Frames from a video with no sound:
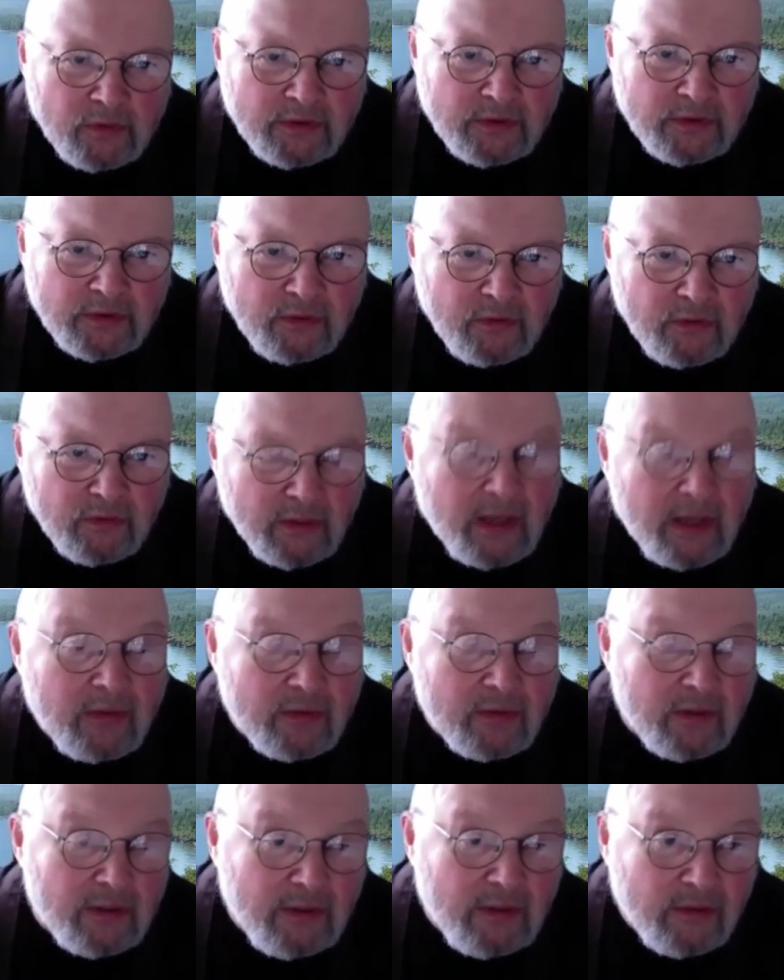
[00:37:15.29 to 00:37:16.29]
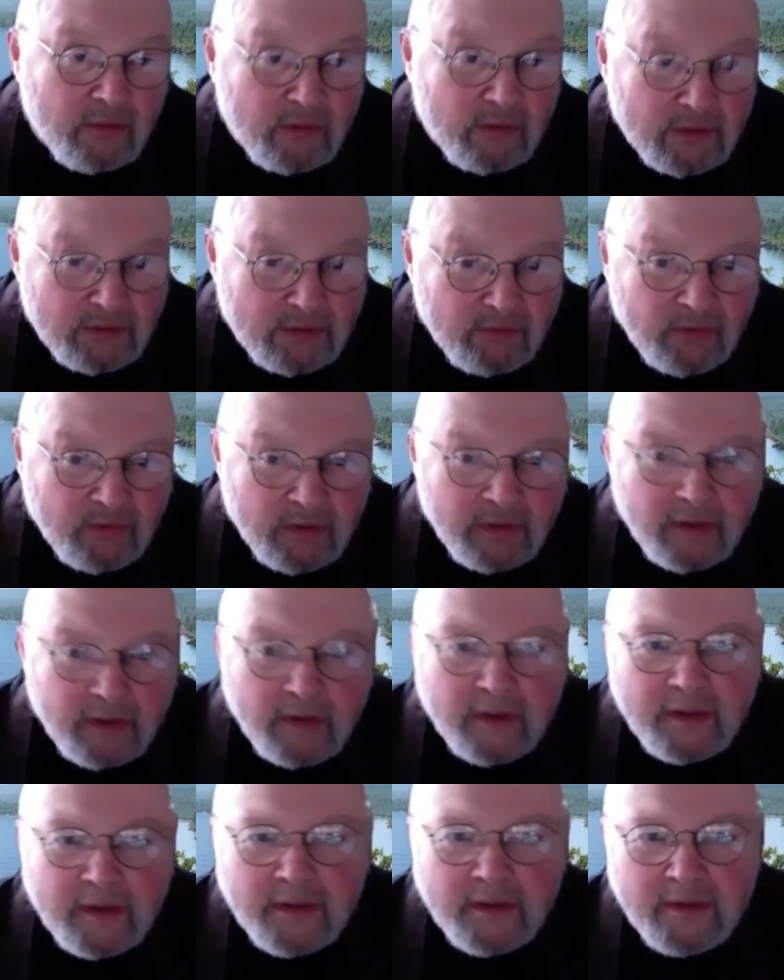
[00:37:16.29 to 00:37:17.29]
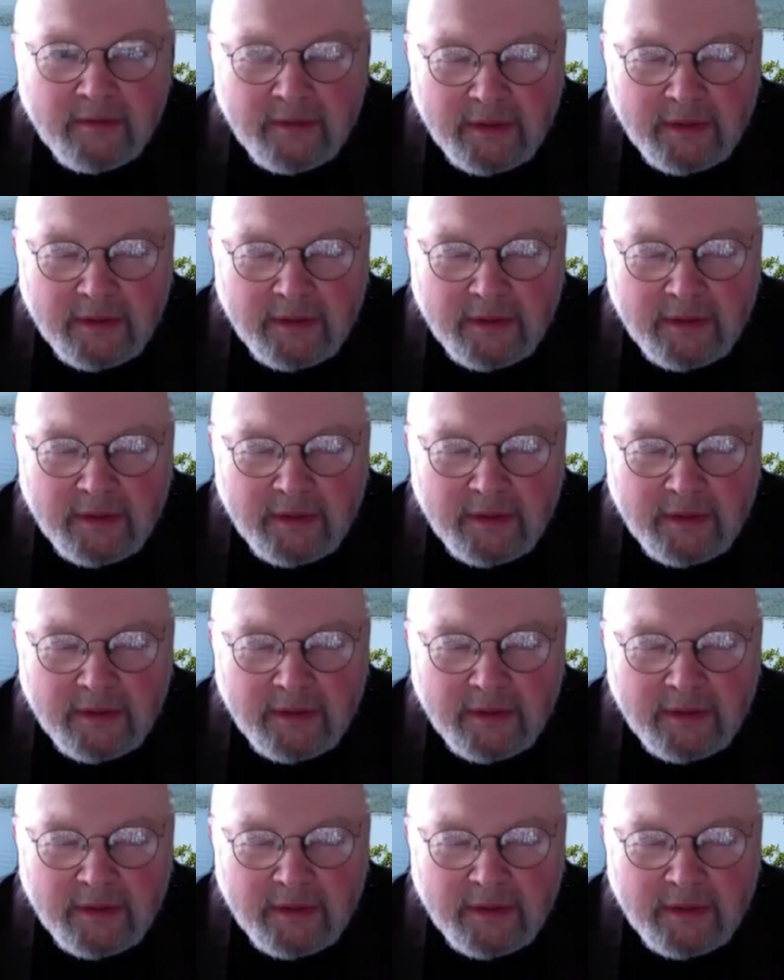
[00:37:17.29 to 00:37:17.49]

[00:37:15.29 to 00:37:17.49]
this too. I'll tell you, it's very hard.